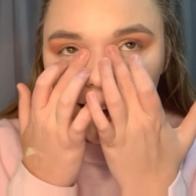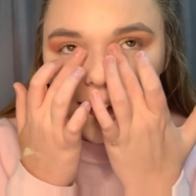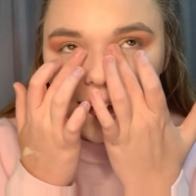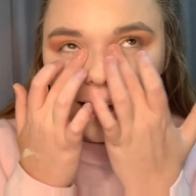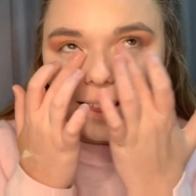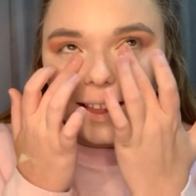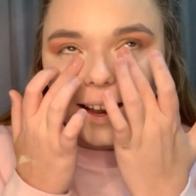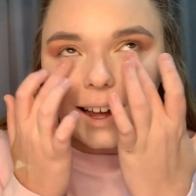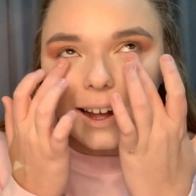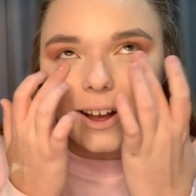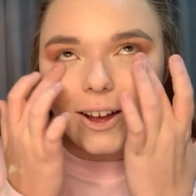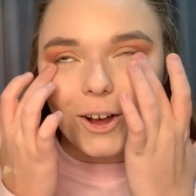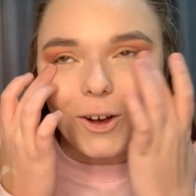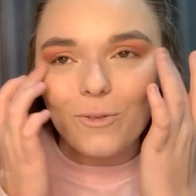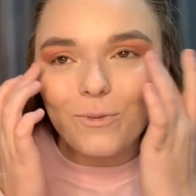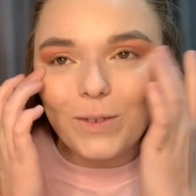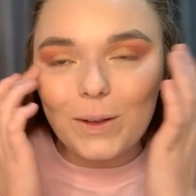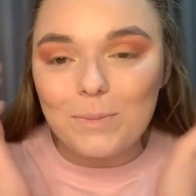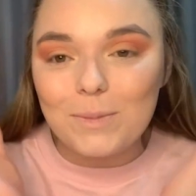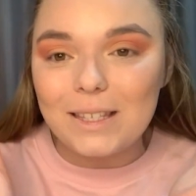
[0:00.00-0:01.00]
and then I can
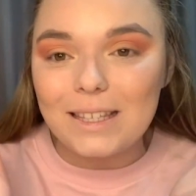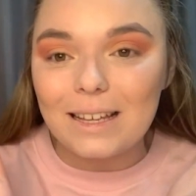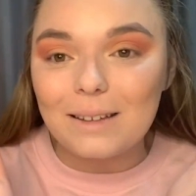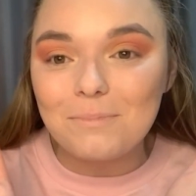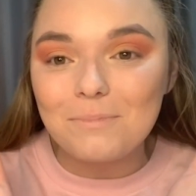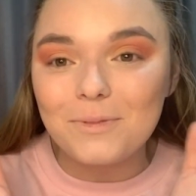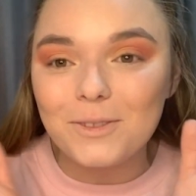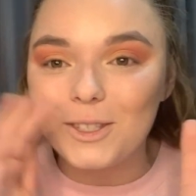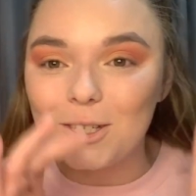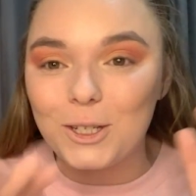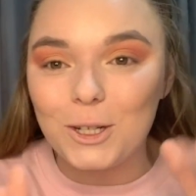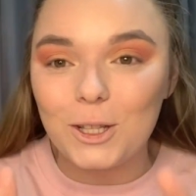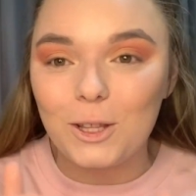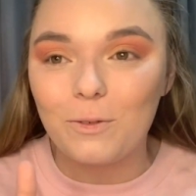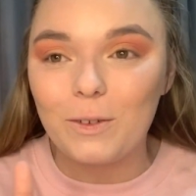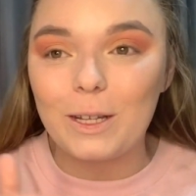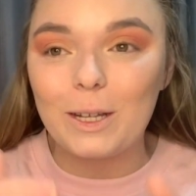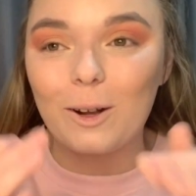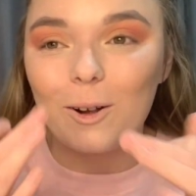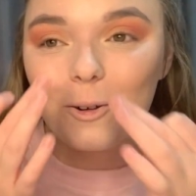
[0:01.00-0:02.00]
convince him to do the
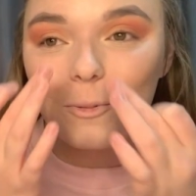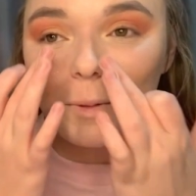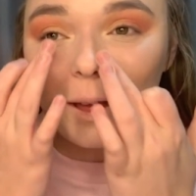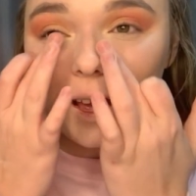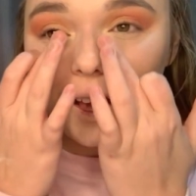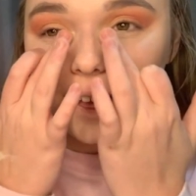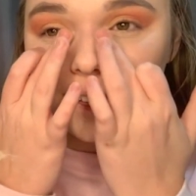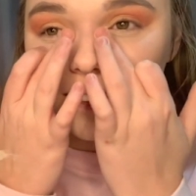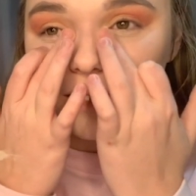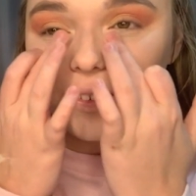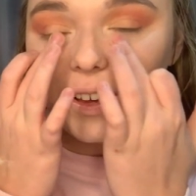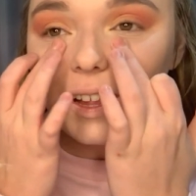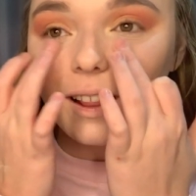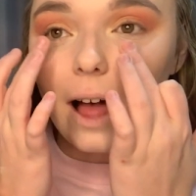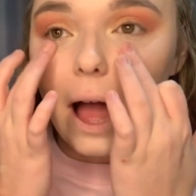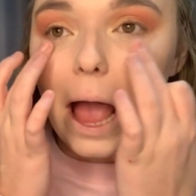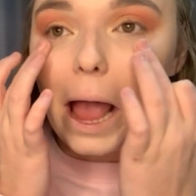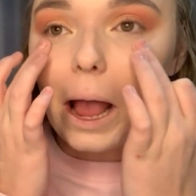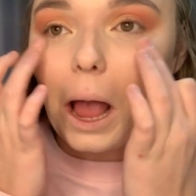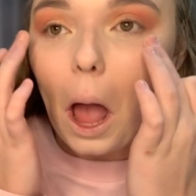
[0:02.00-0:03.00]
video with me, because I feel
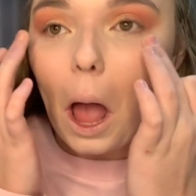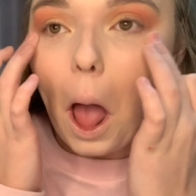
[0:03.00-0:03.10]
like